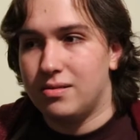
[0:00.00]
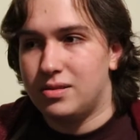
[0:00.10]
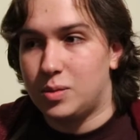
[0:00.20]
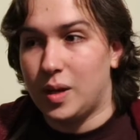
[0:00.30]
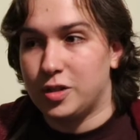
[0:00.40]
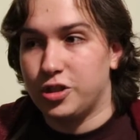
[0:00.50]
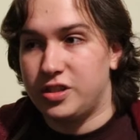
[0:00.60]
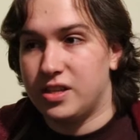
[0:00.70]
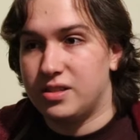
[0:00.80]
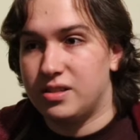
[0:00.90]
Especially
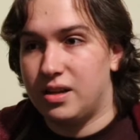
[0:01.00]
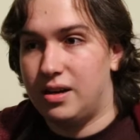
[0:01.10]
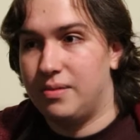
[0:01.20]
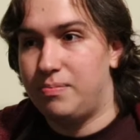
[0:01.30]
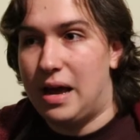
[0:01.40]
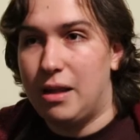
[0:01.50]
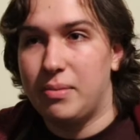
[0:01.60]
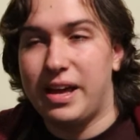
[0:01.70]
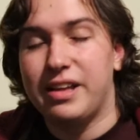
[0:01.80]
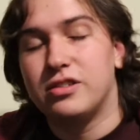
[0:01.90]
since battle
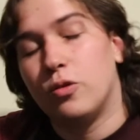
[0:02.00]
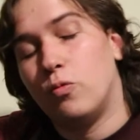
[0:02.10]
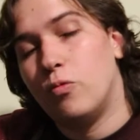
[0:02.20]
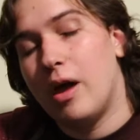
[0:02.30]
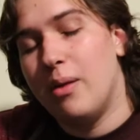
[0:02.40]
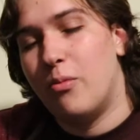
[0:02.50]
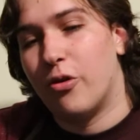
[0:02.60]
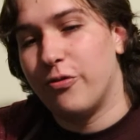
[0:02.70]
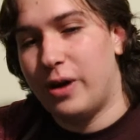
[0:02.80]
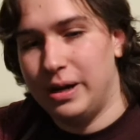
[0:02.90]
mechanics way
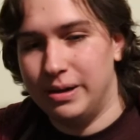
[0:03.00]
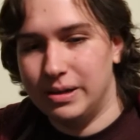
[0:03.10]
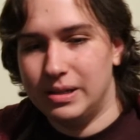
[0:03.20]
more fun.